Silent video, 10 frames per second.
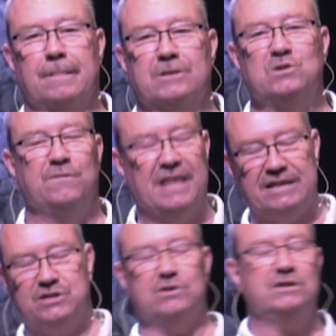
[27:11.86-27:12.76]
So if
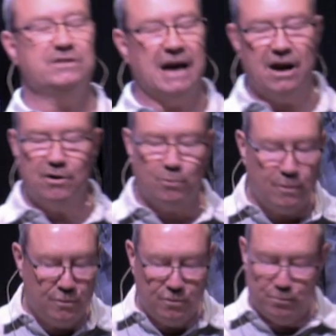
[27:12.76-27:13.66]
that's your desire,
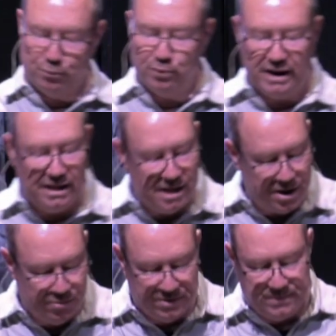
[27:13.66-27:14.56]
pray
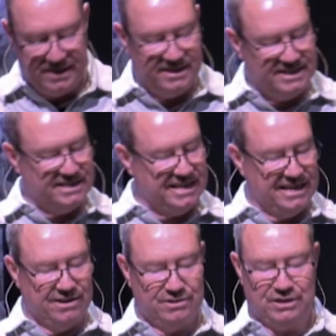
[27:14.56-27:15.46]
along with me and just say,
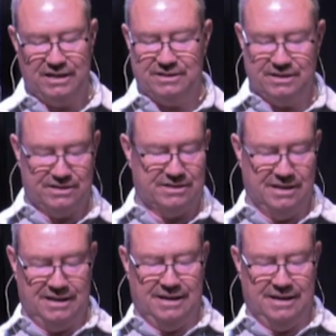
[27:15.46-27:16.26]
dear Jesus,